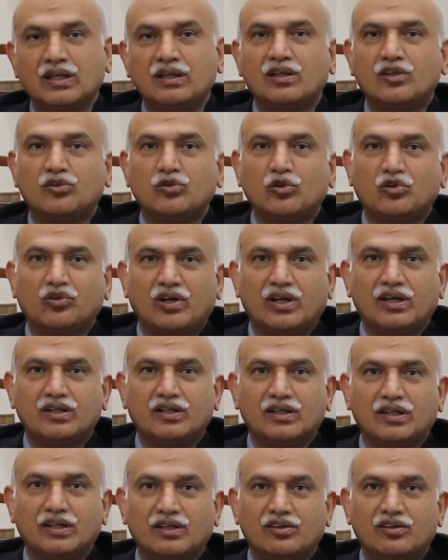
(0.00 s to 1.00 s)
in the
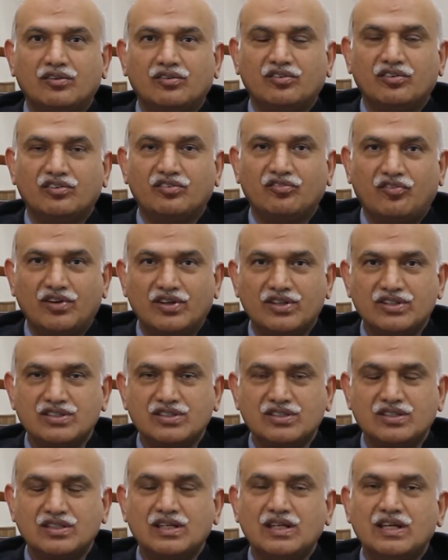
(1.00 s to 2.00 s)
society.
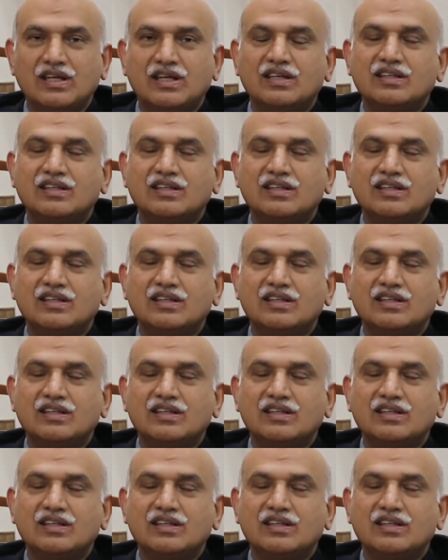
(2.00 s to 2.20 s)
First.